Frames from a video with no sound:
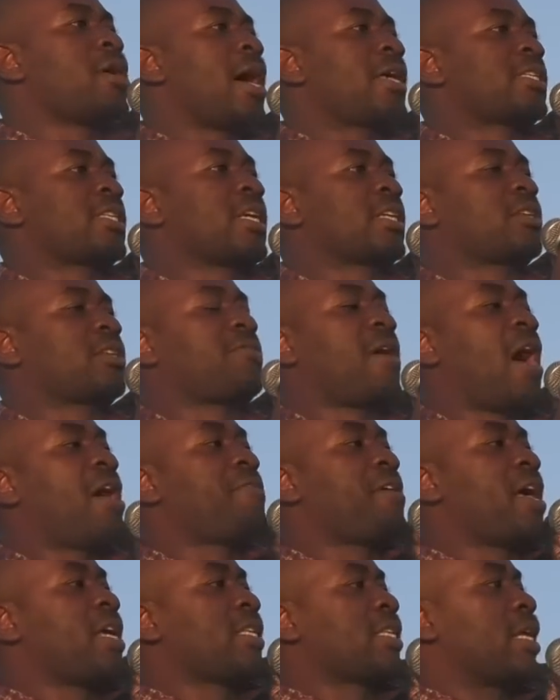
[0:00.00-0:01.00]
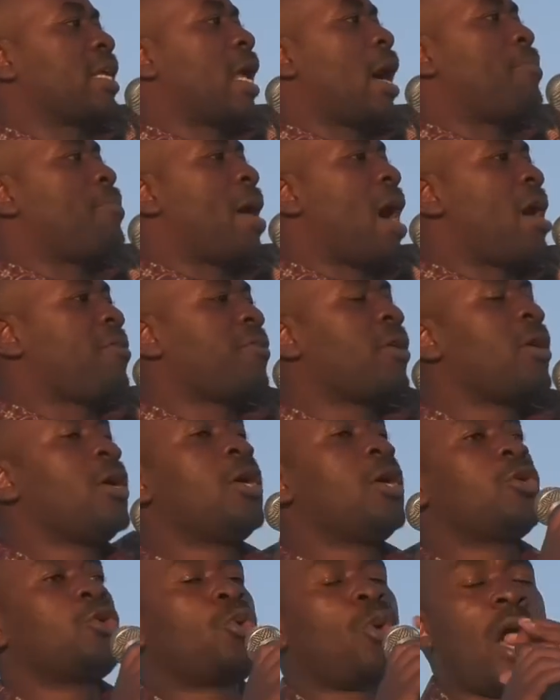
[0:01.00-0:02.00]
you are 65 years and above,
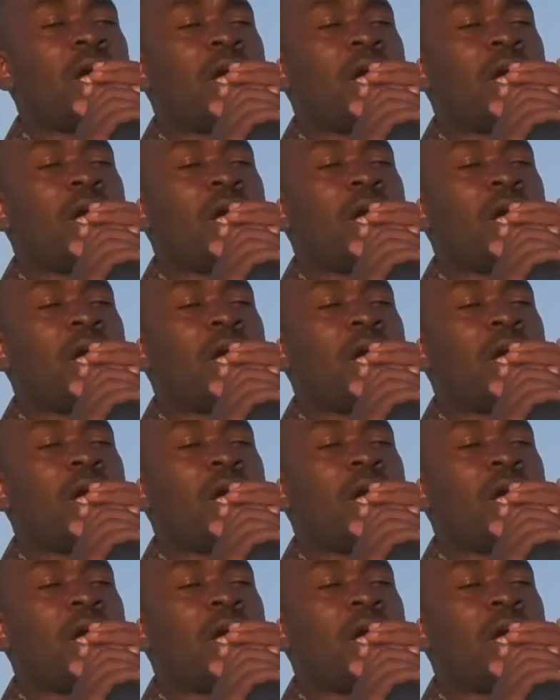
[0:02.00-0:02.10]
you